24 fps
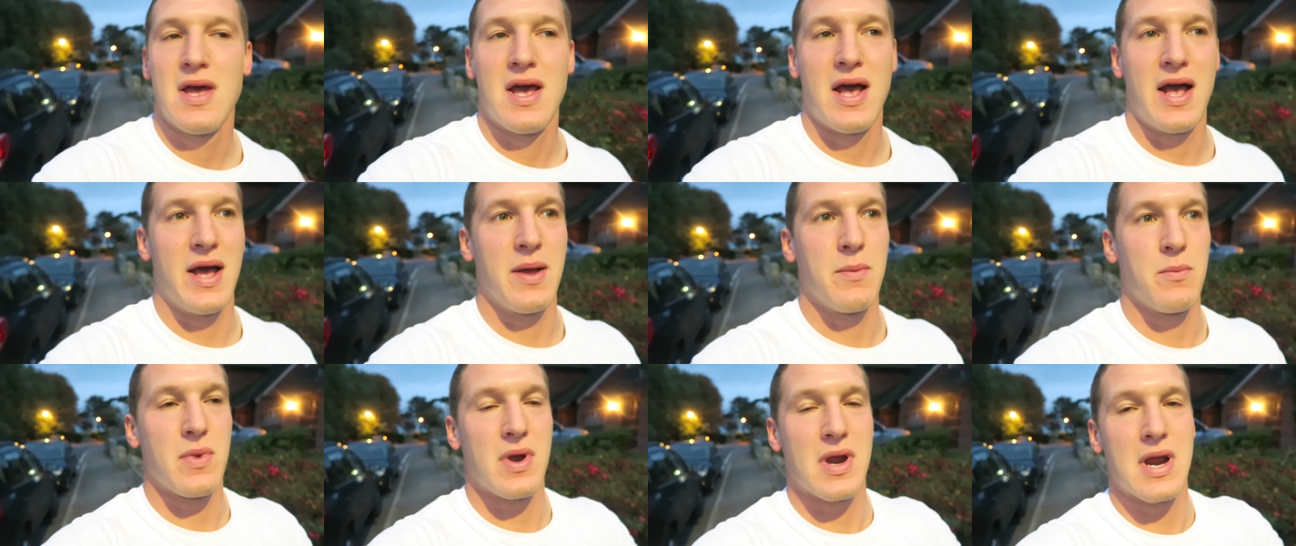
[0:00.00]

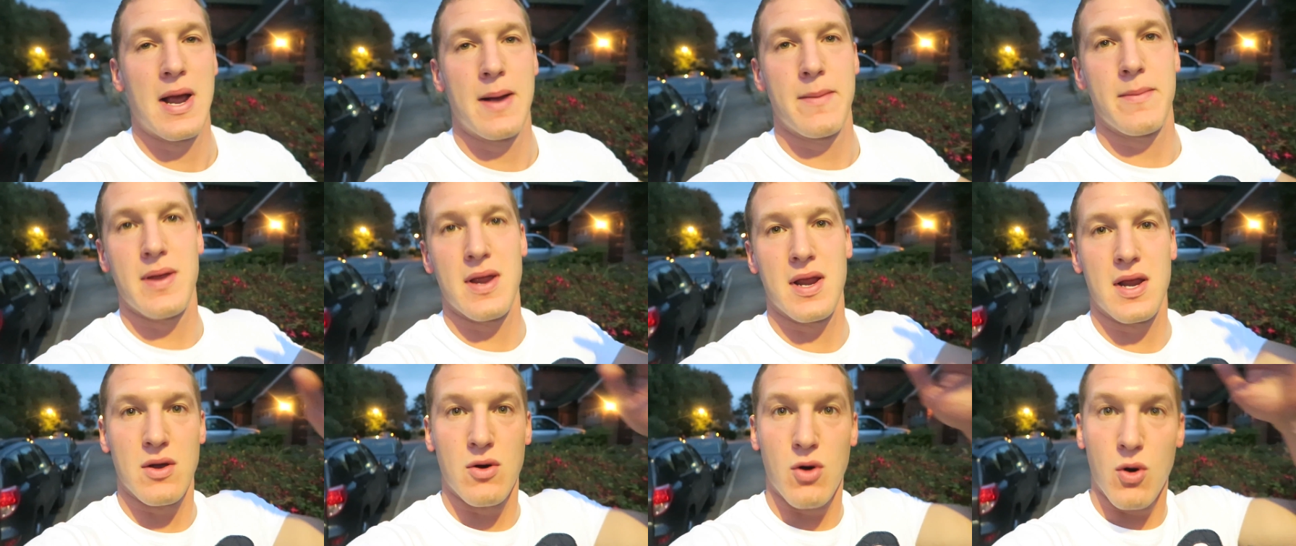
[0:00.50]
and we're
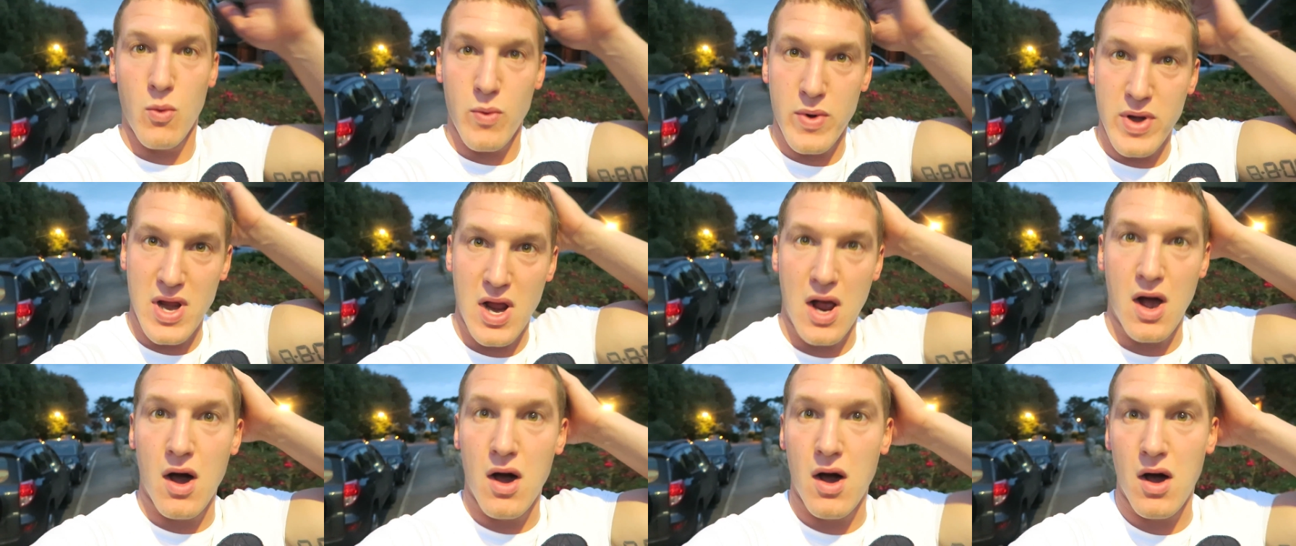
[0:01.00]
coming or
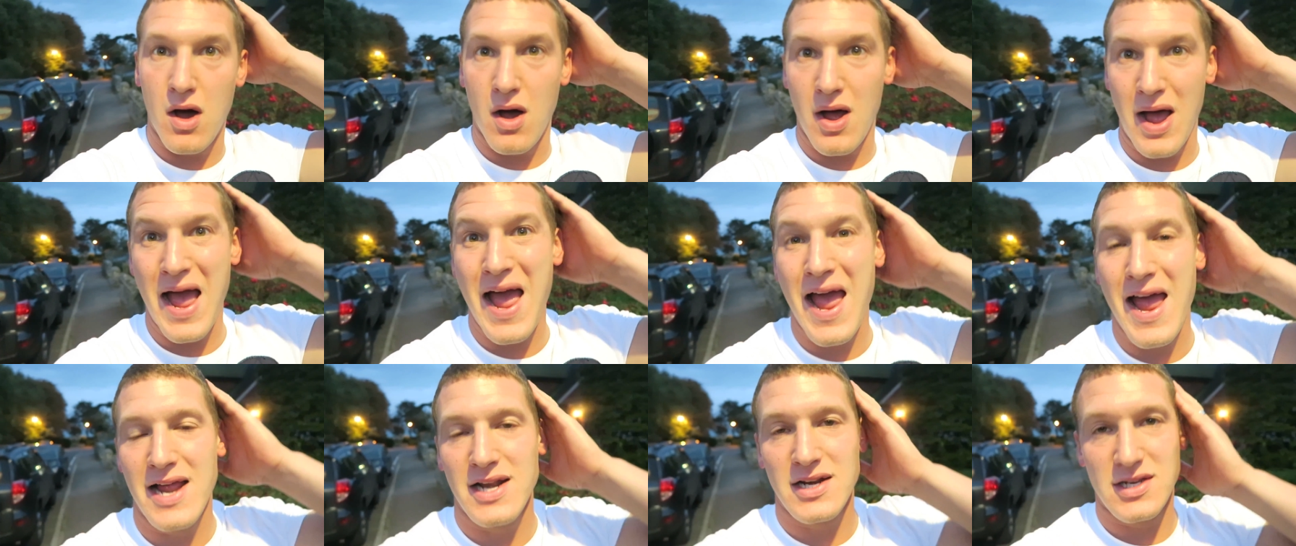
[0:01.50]
we are
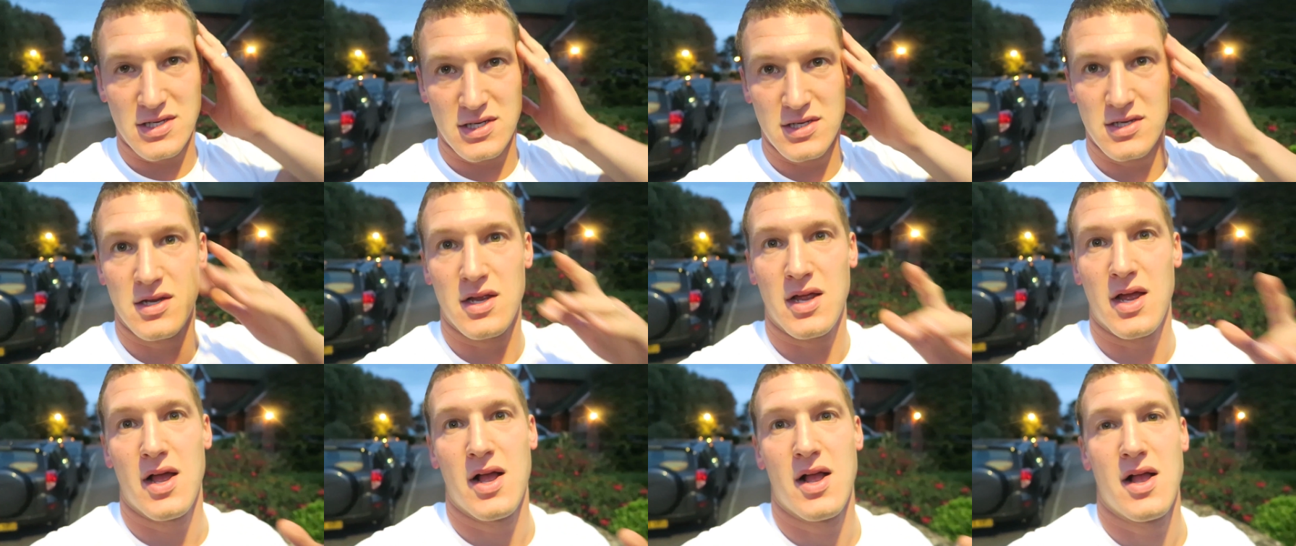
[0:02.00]
at
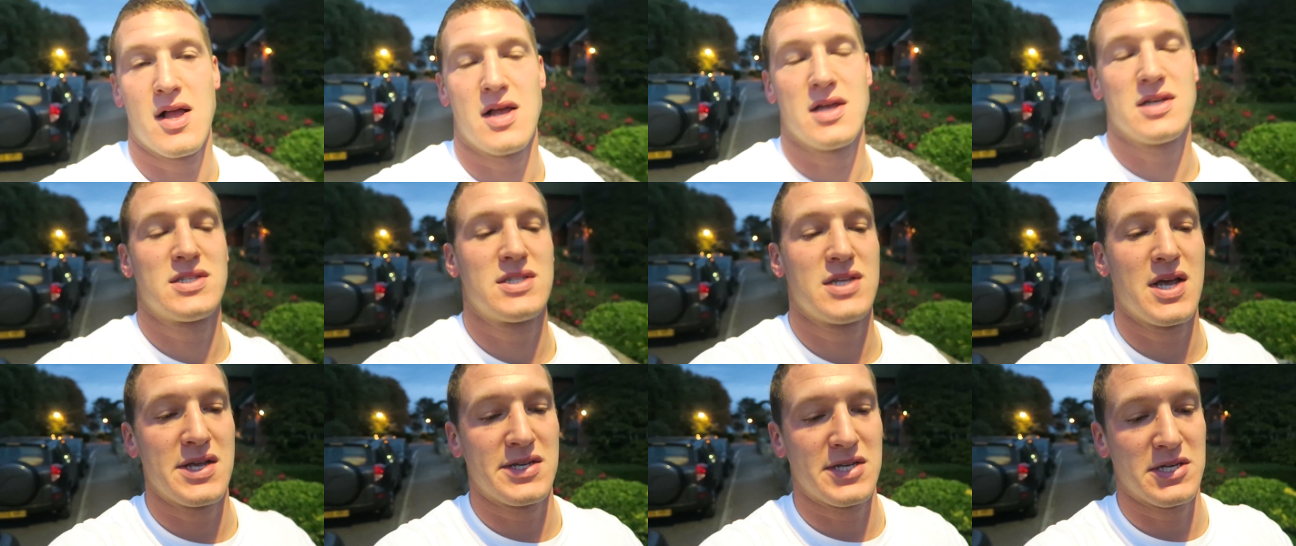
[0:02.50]
uh,
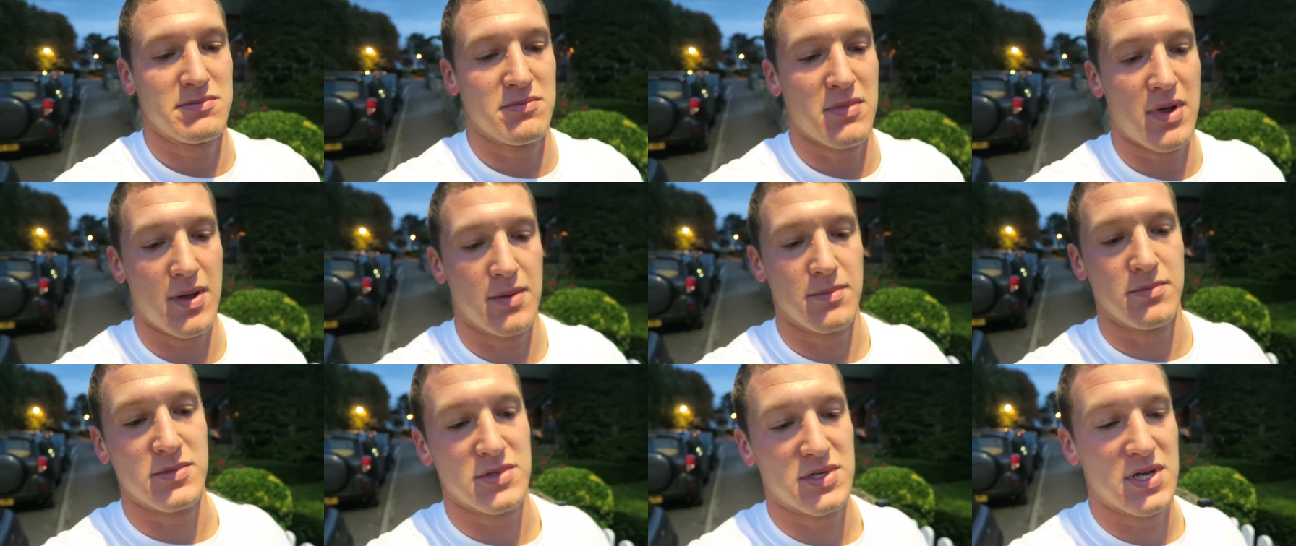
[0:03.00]
Cez's
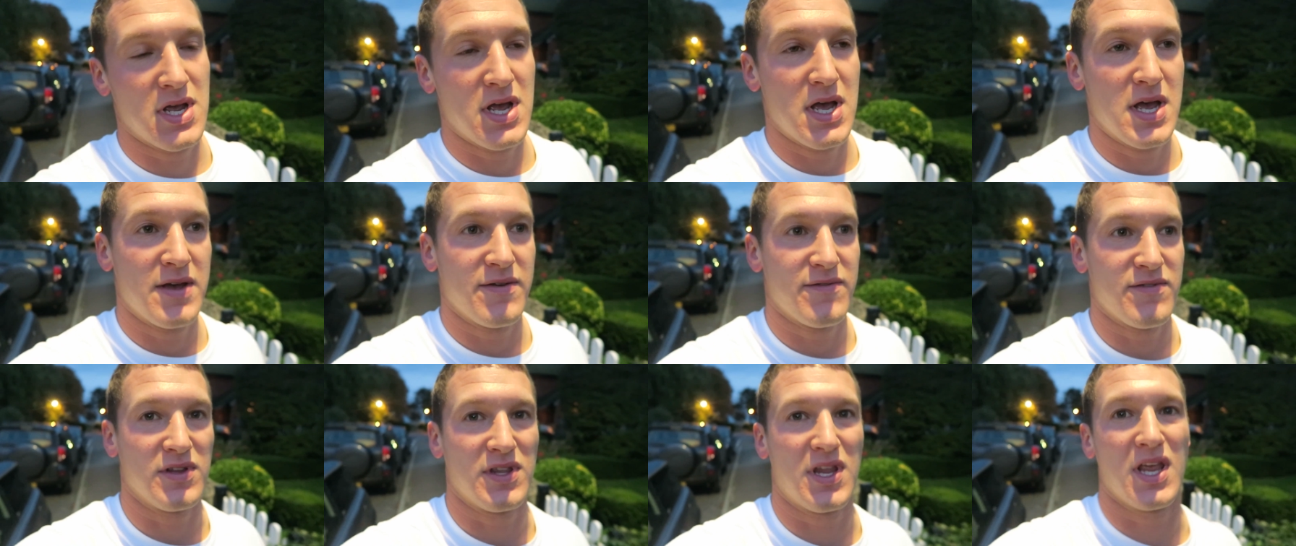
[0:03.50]
mum's
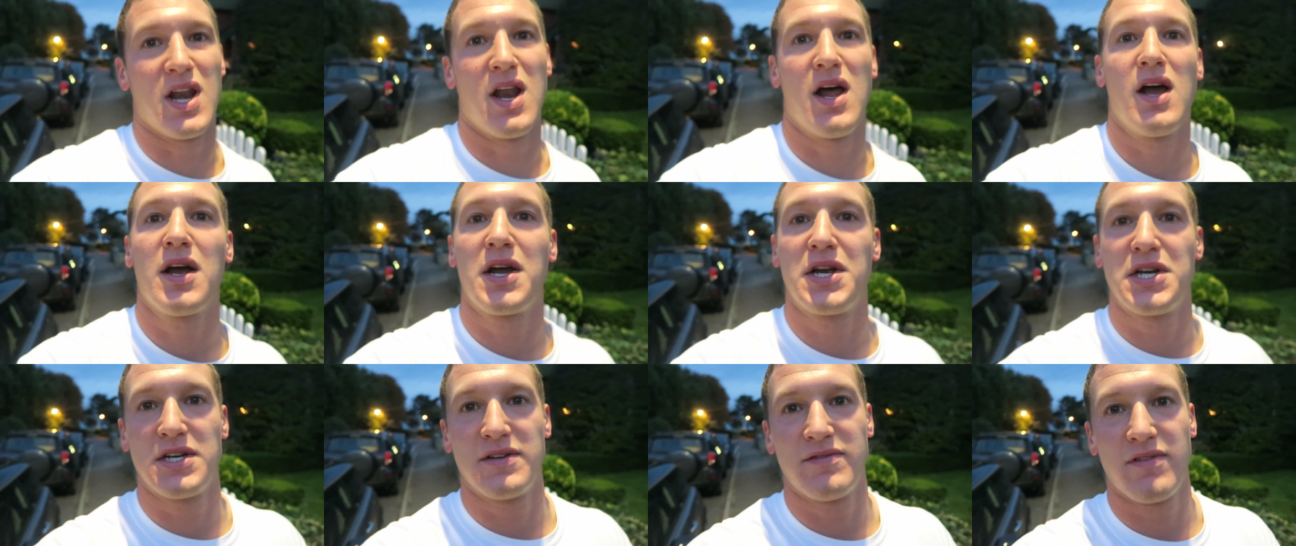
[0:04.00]
for
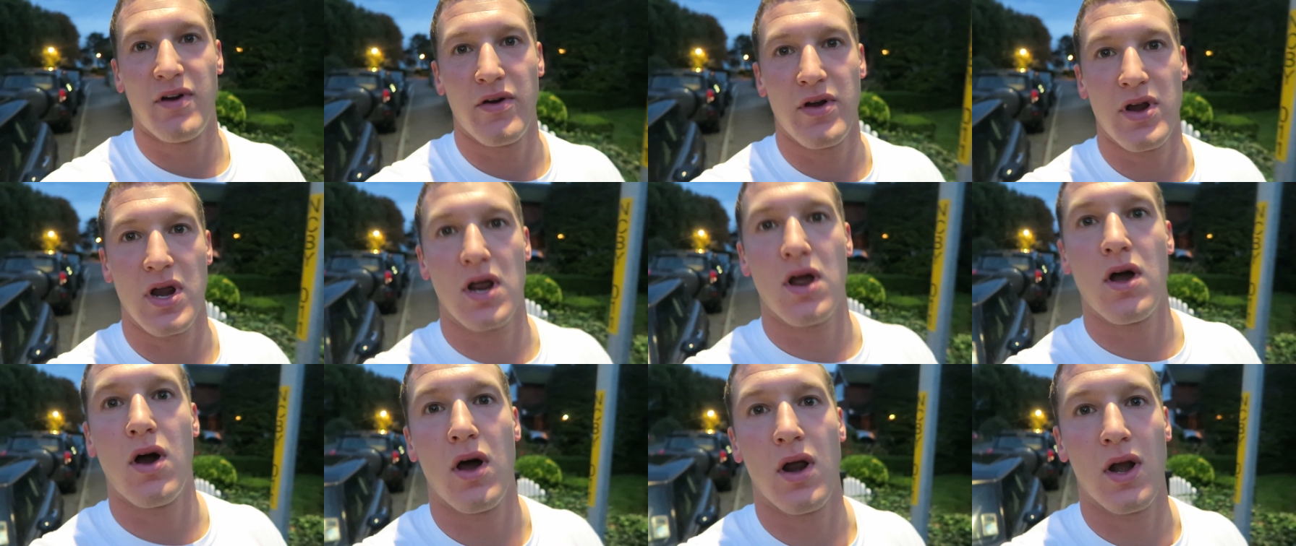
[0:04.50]
dinner because she very
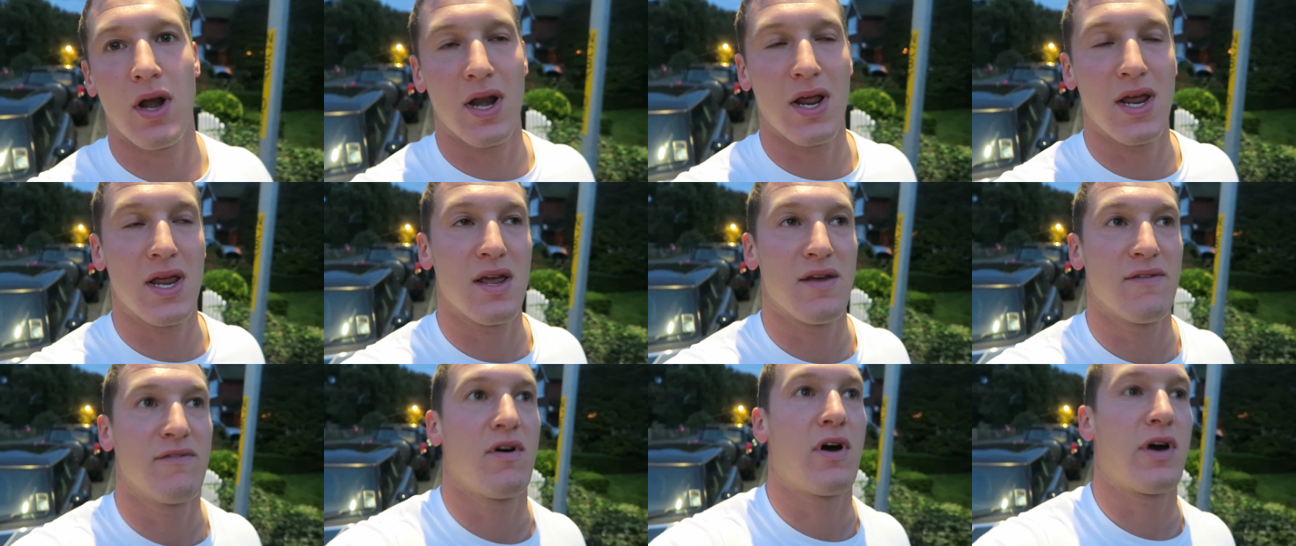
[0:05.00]

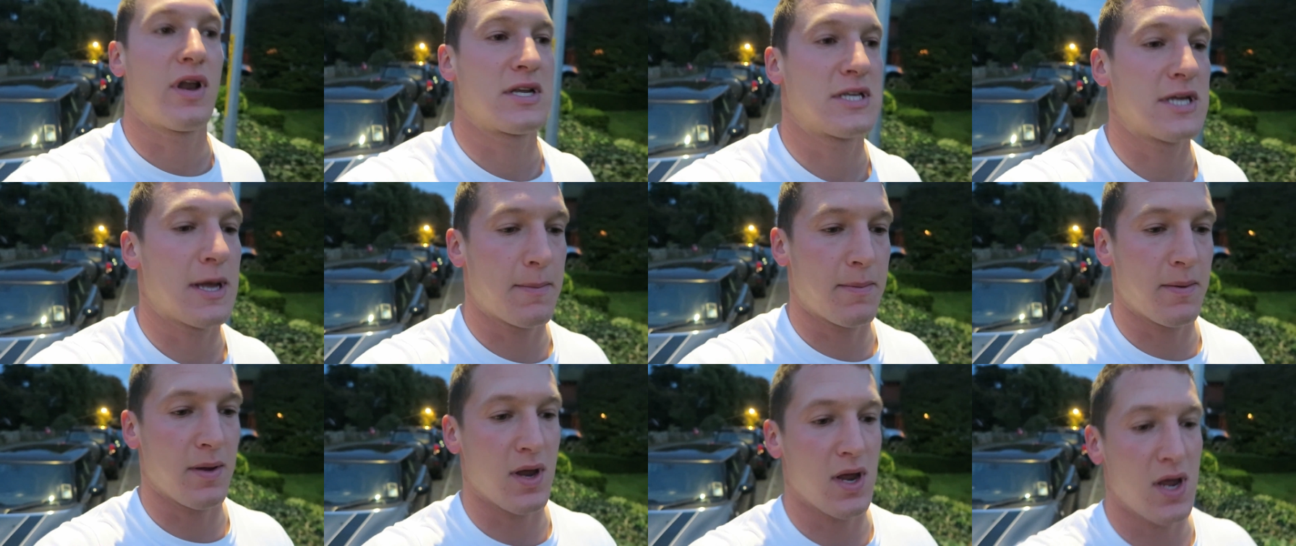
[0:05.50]
unkindly invited us
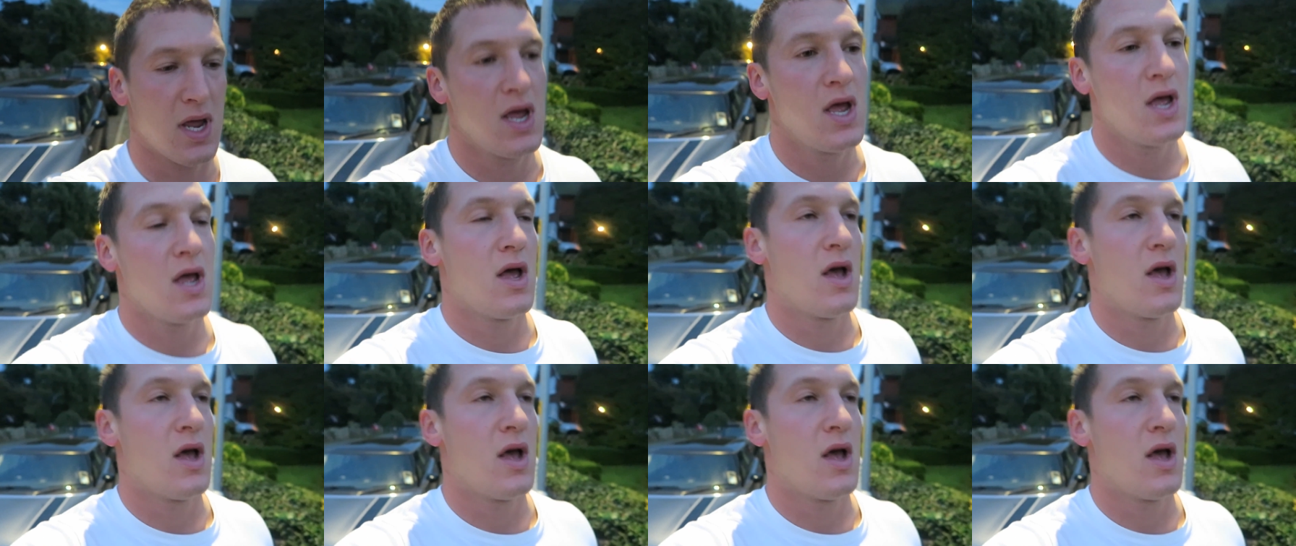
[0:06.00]
up here